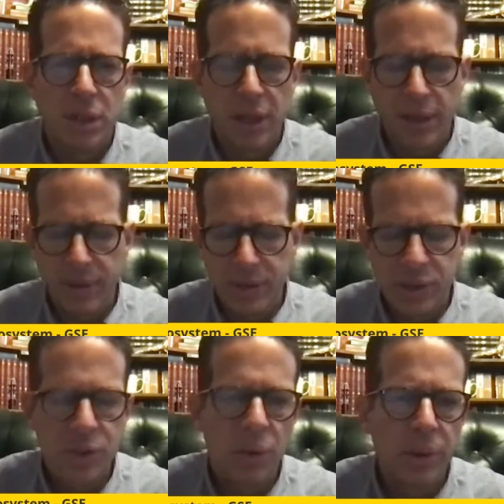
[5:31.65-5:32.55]
Now,
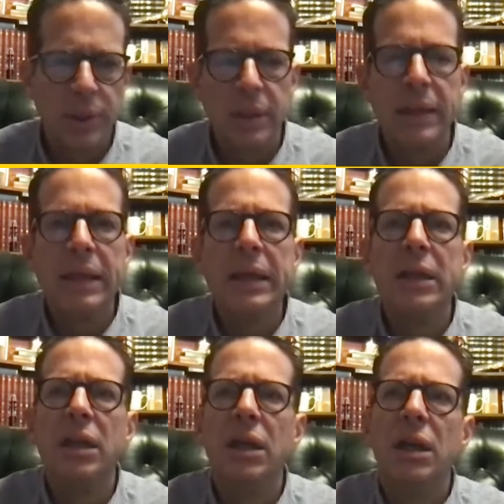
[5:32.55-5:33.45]

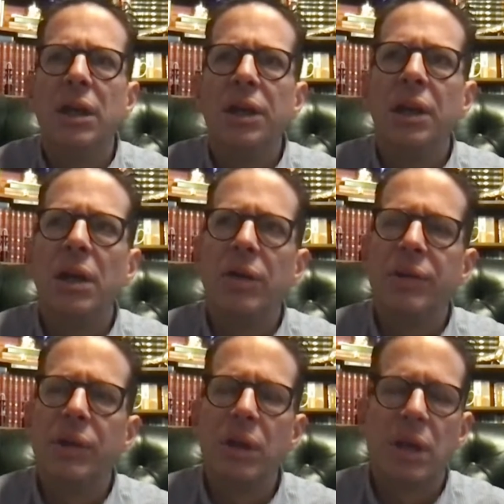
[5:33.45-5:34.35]
historically, if
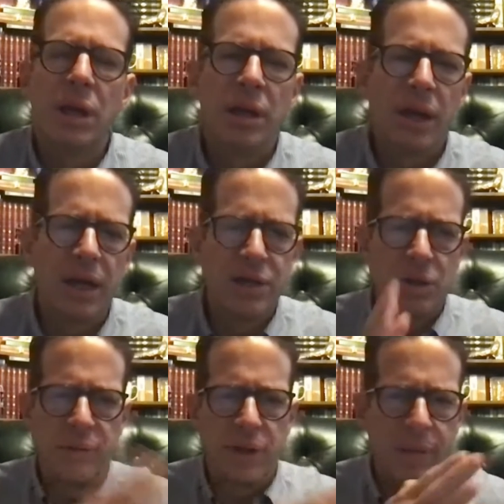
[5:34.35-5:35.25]
you look at, I sort
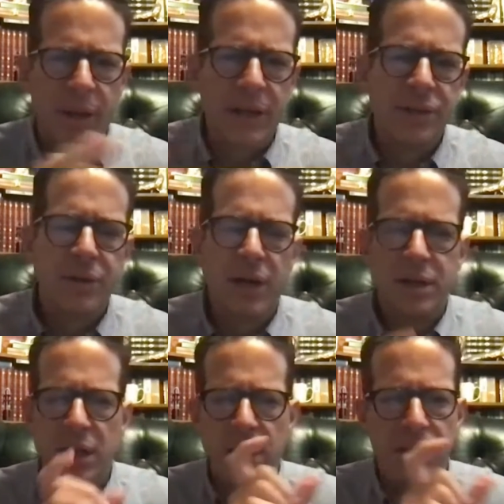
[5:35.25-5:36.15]
of look at my history and I
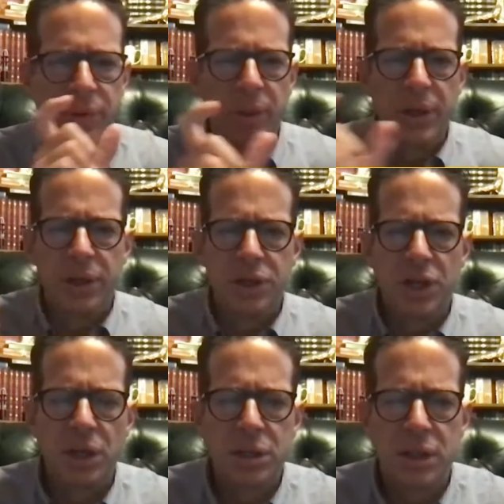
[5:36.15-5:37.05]
take it in 3-year
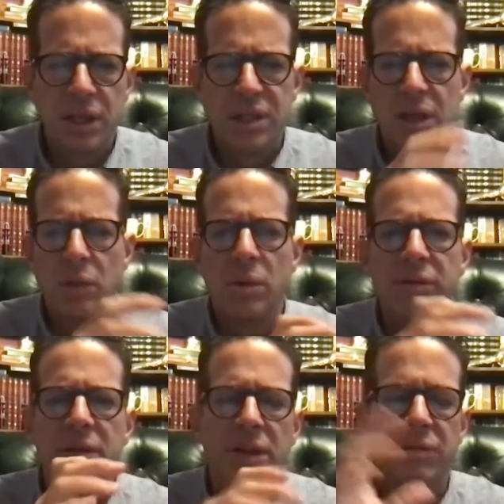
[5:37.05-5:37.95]
chunks as the
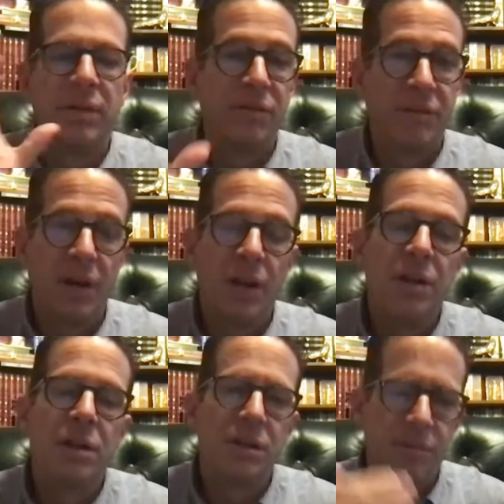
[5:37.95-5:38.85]
equivalent of a
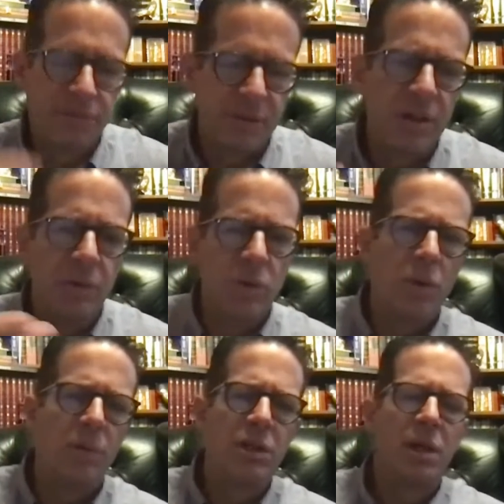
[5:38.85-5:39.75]
fund, because a fund would
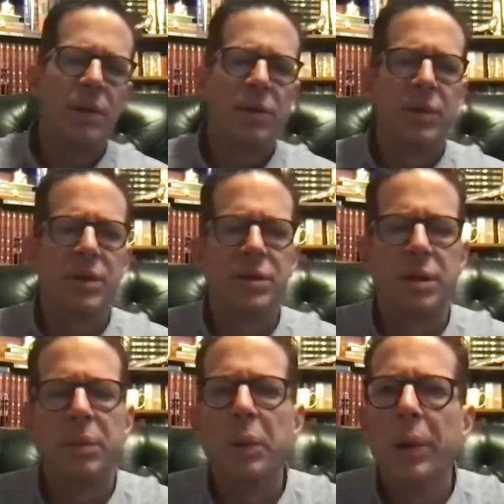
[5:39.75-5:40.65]
normally take about 3 years to
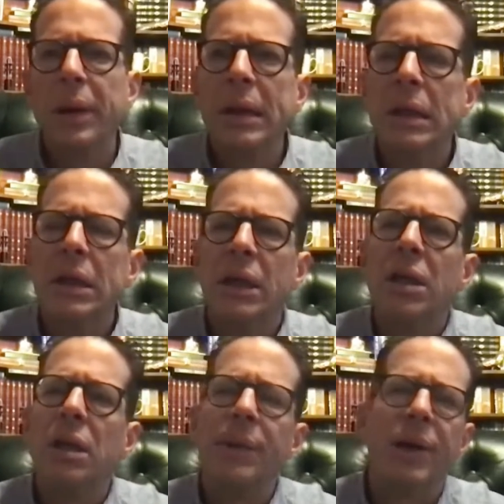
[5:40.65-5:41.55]
deploy.
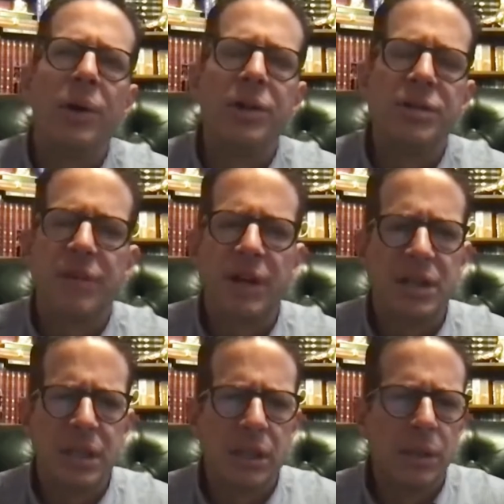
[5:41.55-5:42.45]
My oldest fund
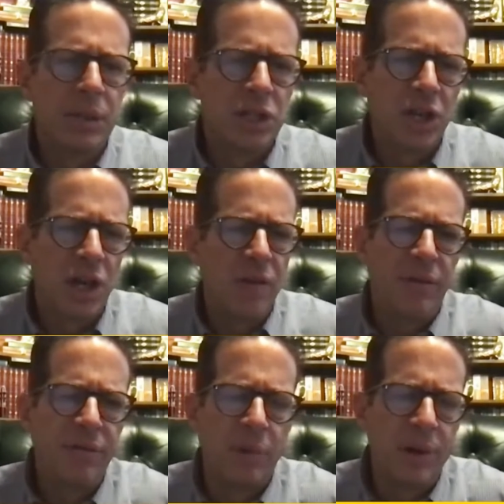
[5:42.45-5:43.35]
is a little bit shy of a
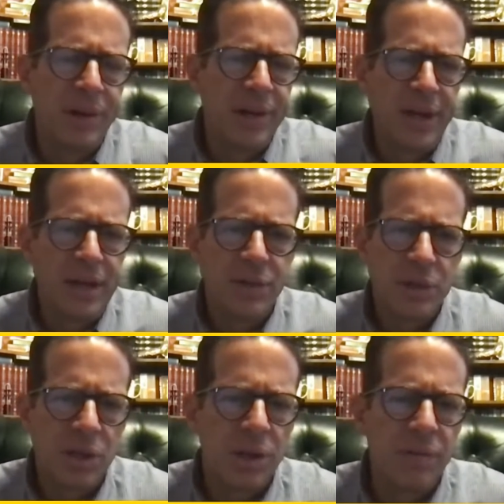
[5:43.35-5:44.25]
14x
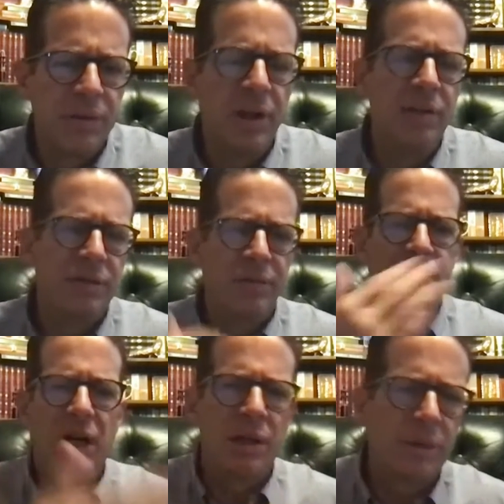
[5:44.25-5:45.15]
returning fund. For every
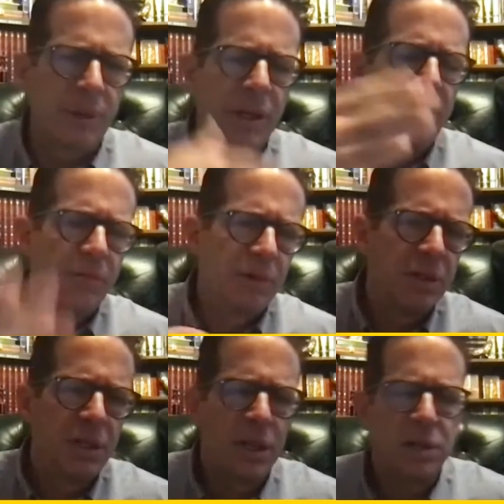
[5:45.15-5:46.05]
dollar it went in,
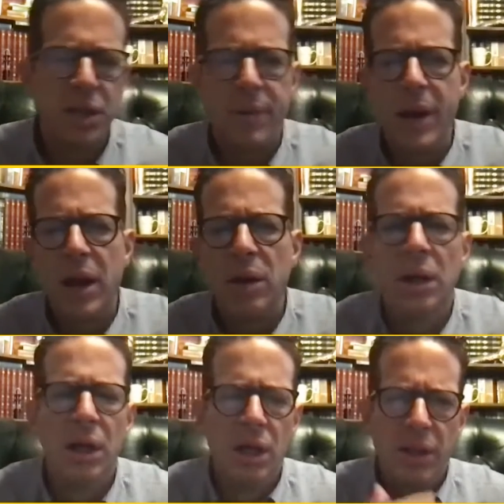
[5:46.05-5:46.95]
$14 came out.
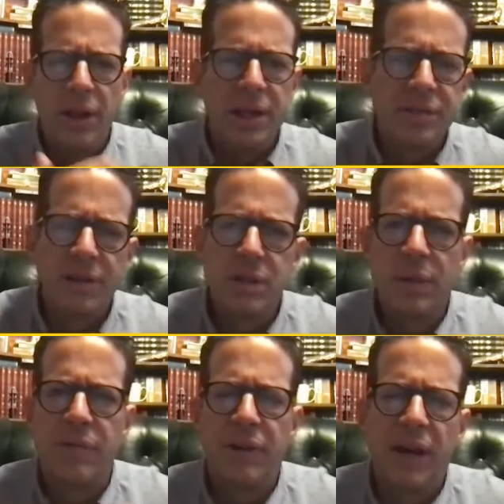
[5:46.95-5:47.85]
The next fund's
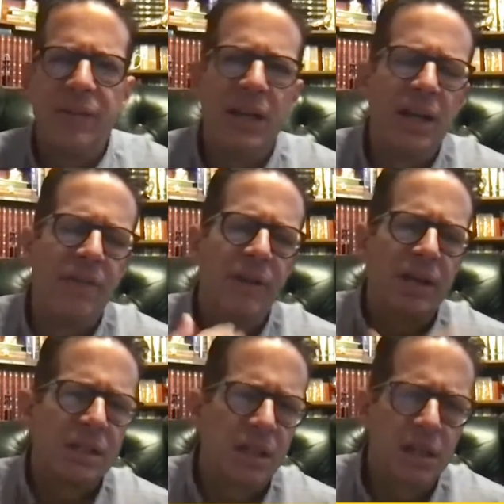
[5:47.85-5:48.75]
about
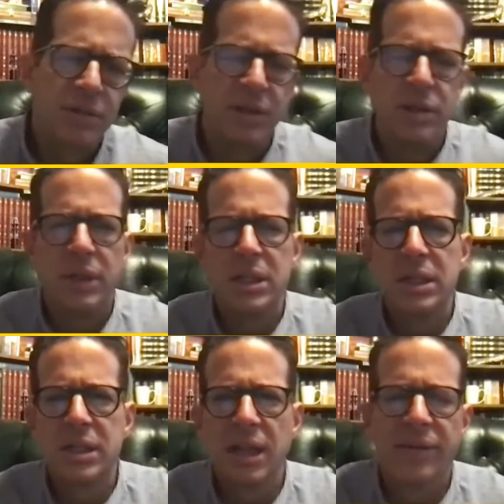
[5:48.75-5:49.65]
5.5x. The next fund's about
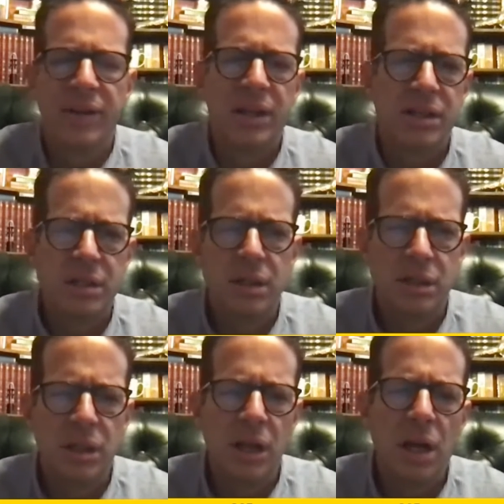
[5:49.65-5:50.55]
6.5x. And
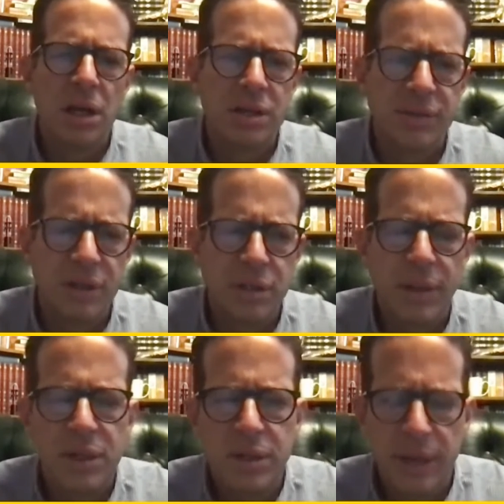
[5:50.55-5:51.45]
the youngest fund's
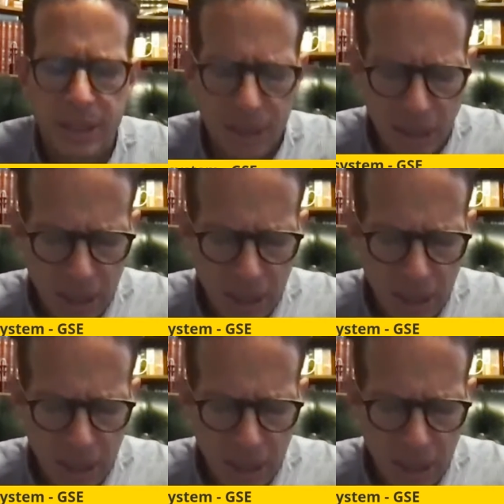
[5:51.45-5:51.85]
about 2x.